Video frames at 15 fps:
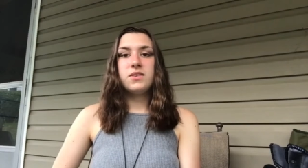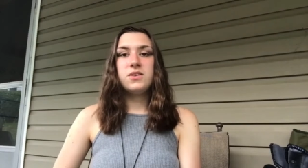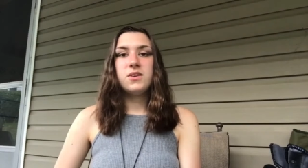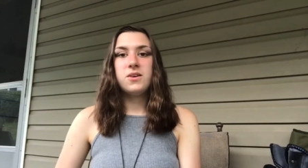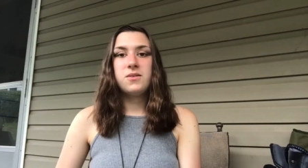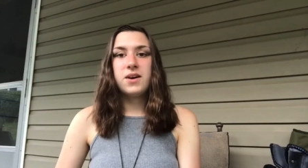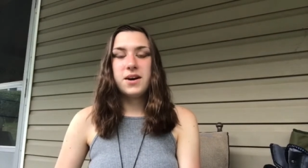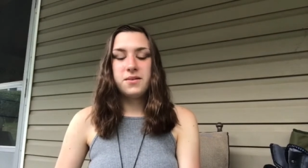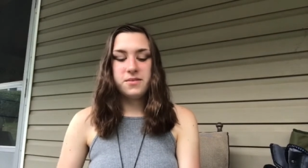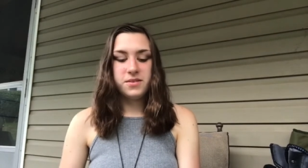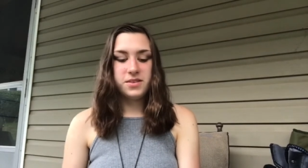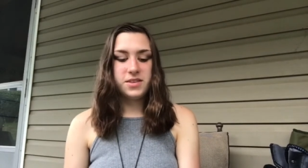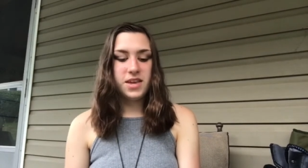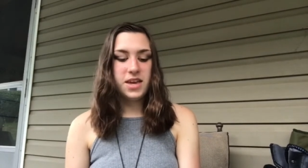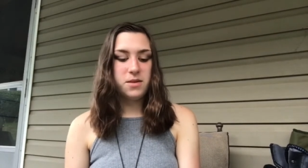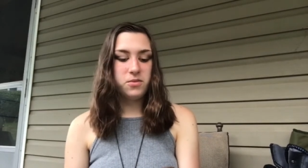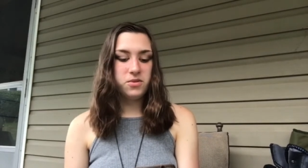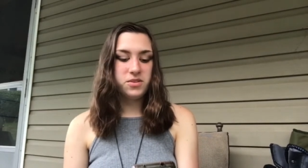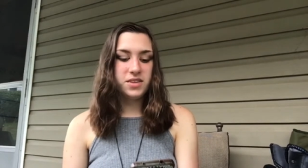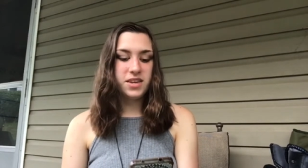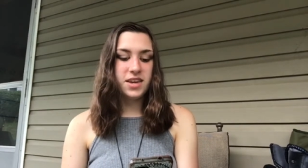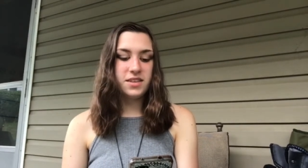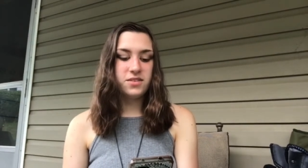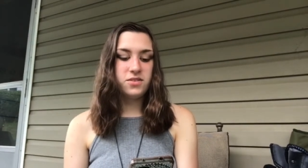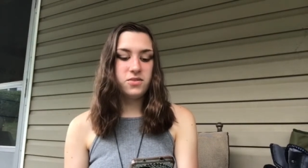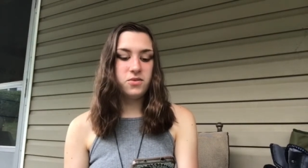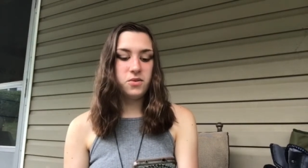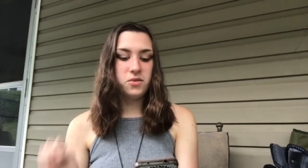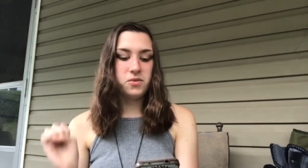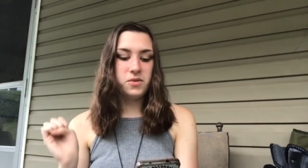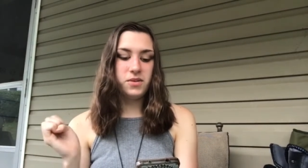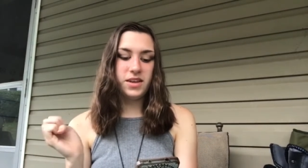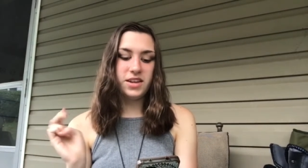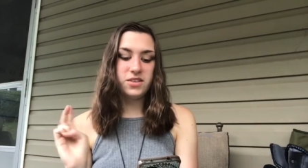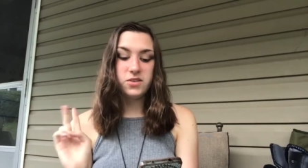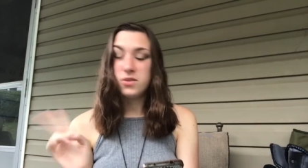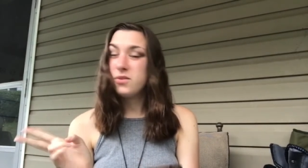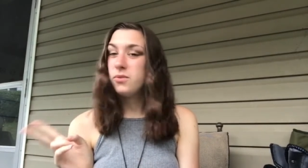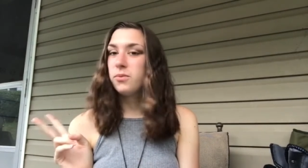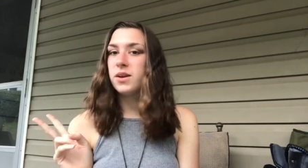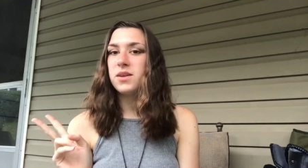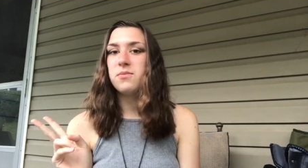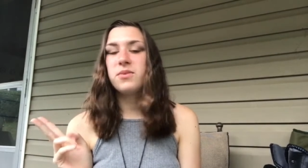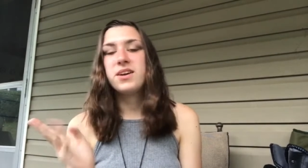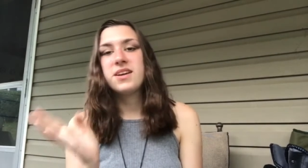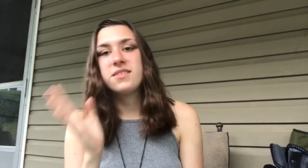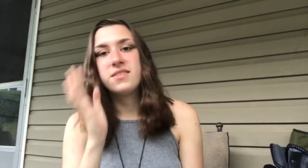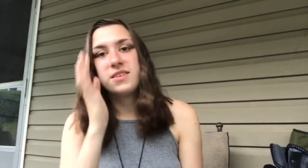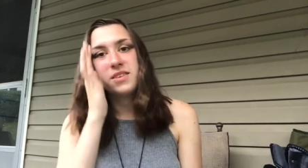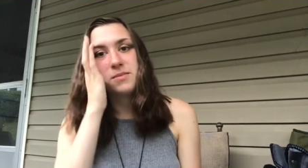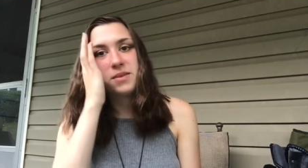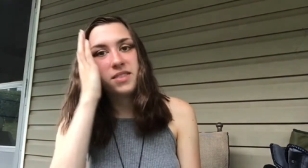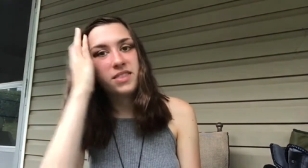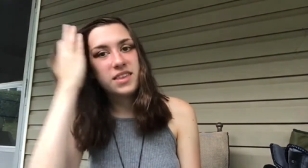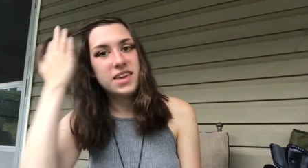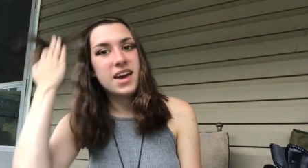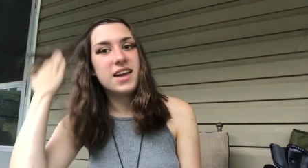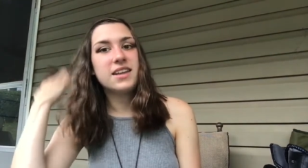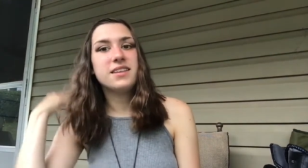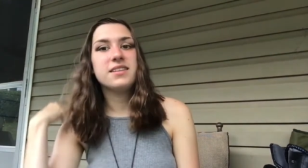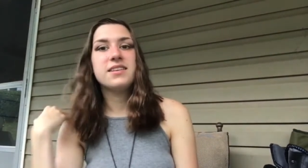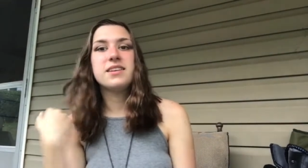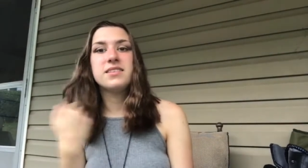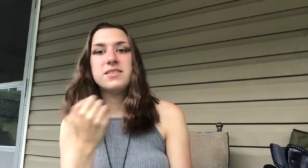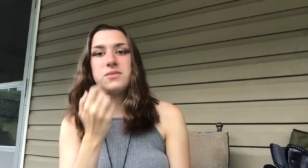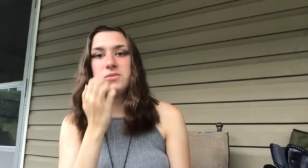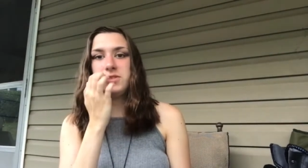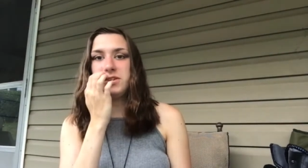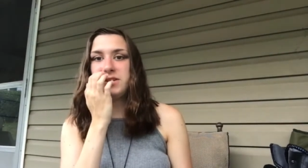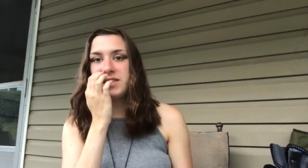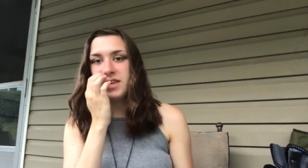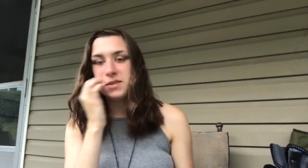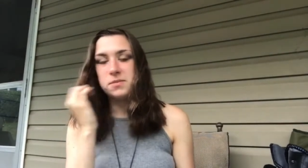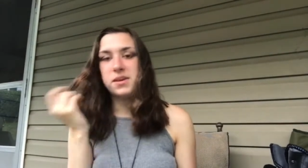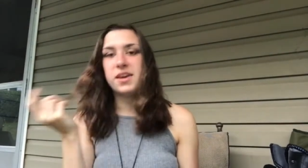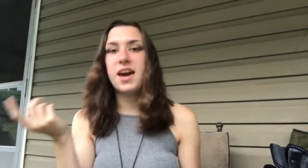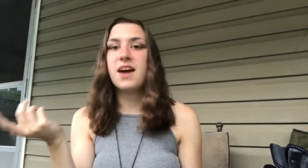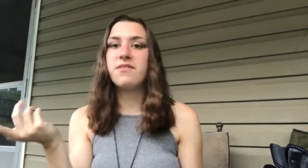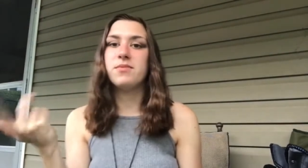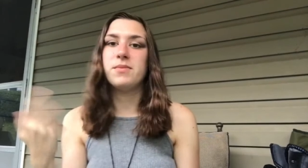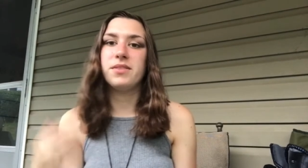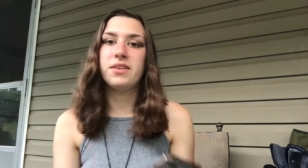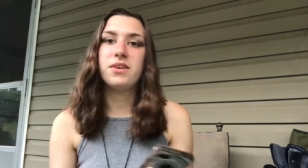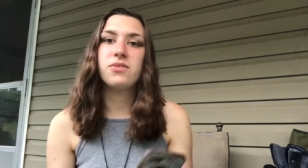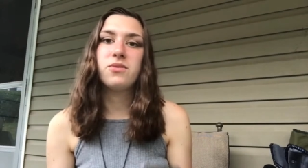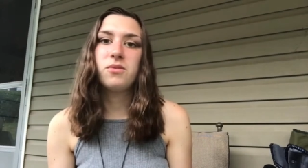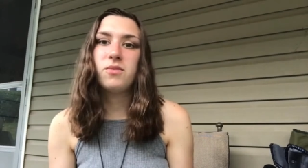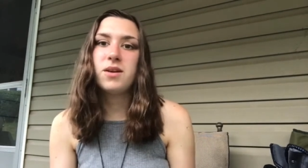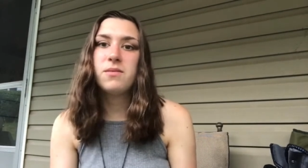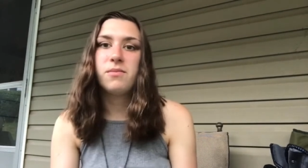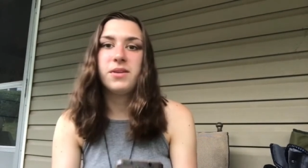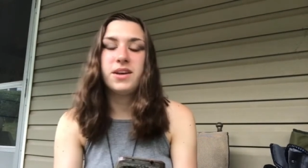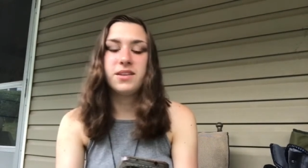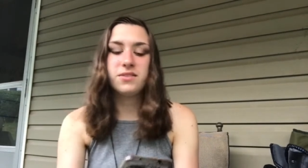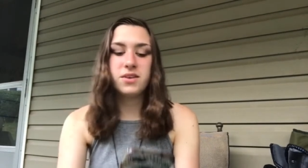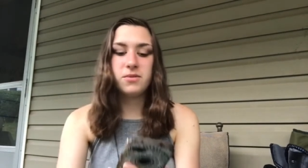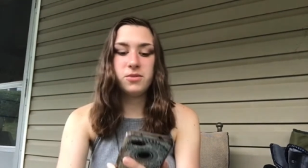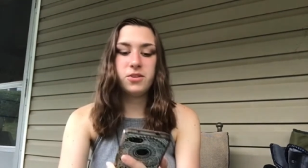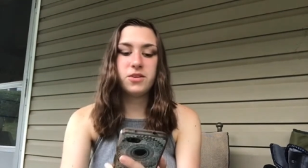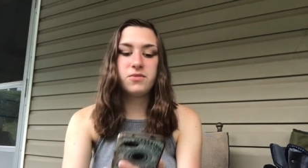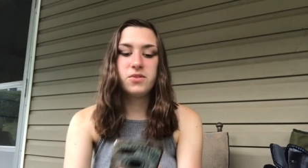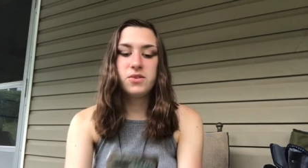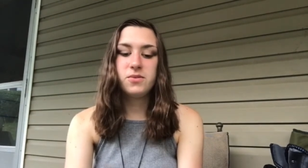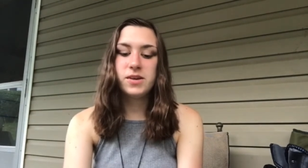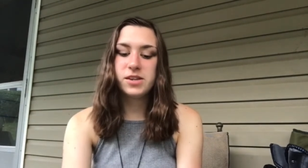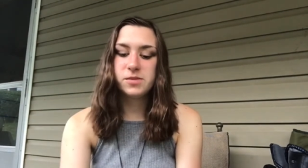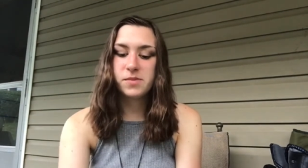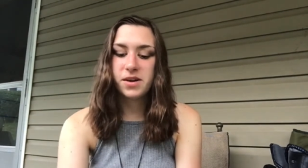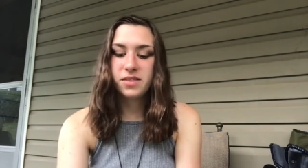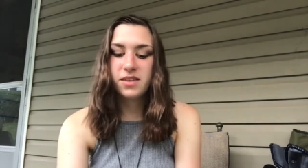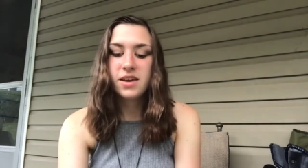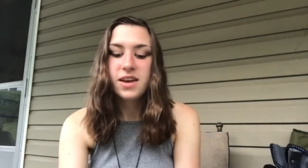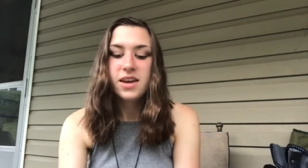So I was able to get through like 2 reading plans this month again, because it really only takes me half a month to get through reading plans, so I usually have 2 each month.